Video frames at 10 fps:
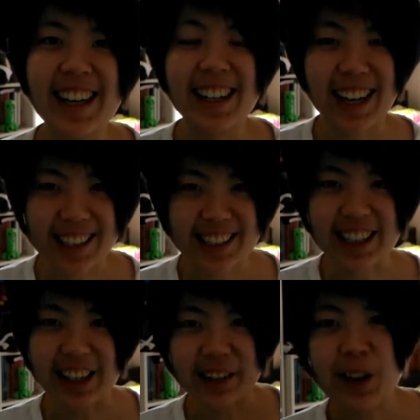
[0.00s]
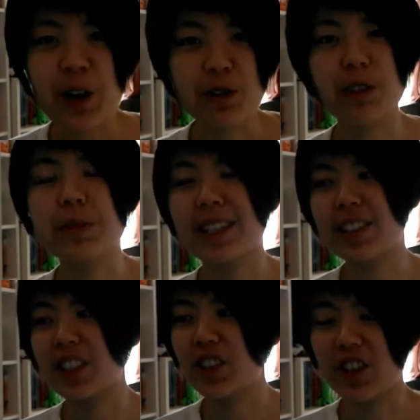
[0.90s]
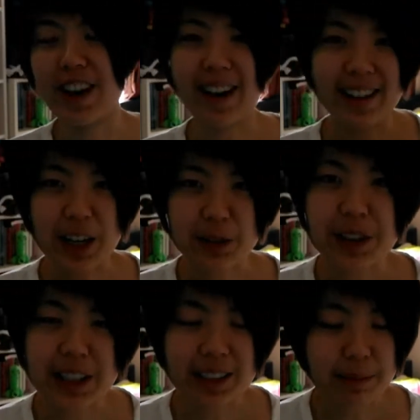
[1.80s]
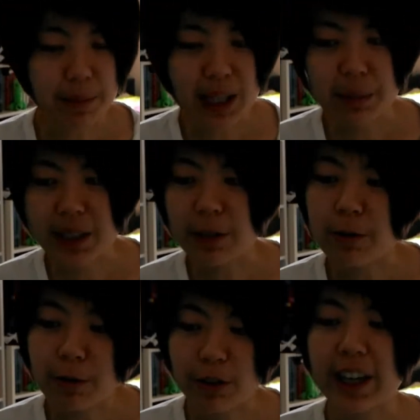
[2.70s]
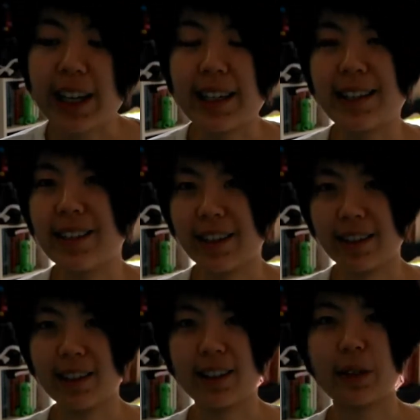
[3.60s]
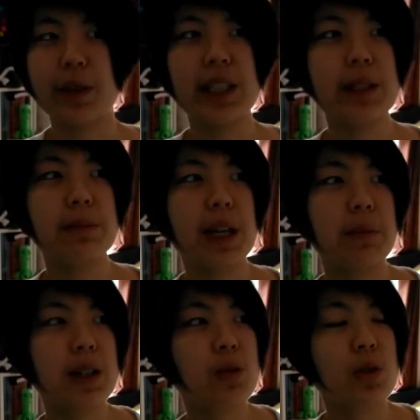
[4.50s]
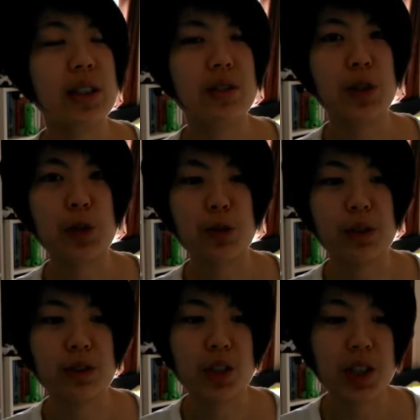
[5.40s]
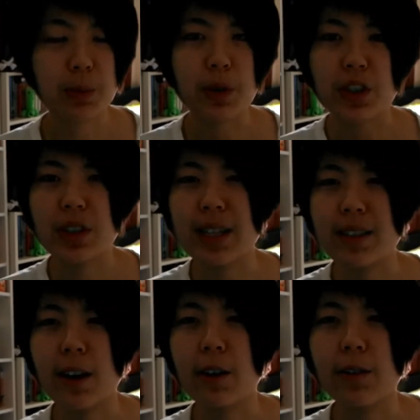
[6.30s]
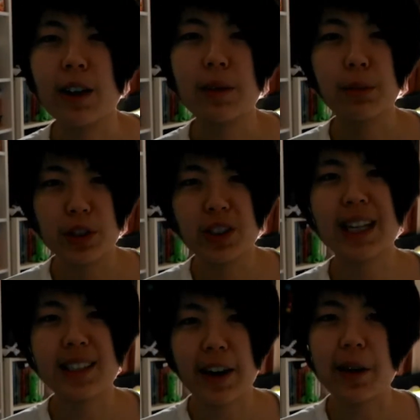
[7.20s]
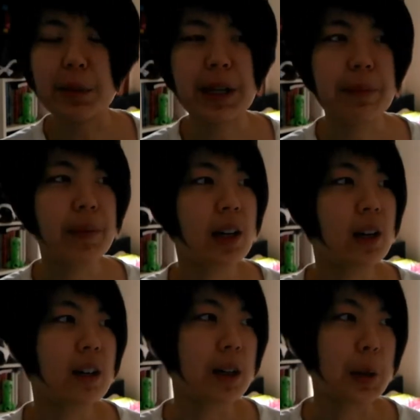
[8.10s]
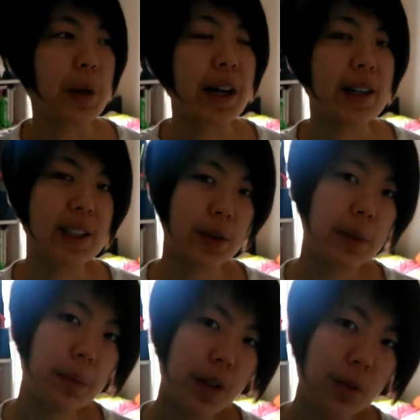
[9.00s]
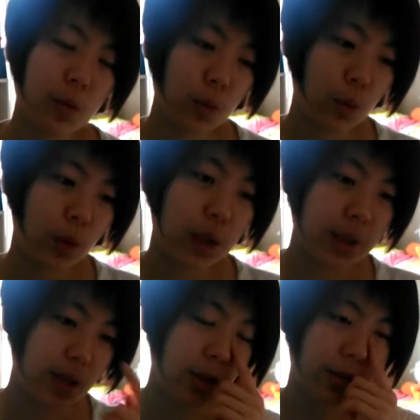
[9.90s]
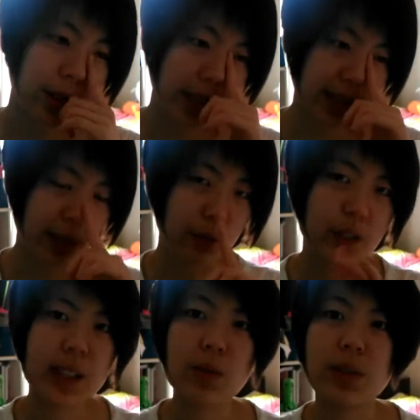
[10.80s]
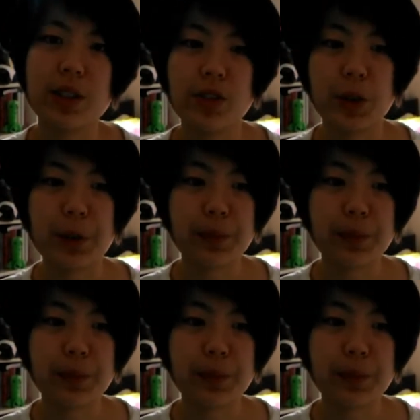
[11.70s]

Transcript: as a kid from that teacher. And that really made me afraid, I think. That really made me wanted to sort of just push that side of me away. Because I remember when I was in university, I really wanted to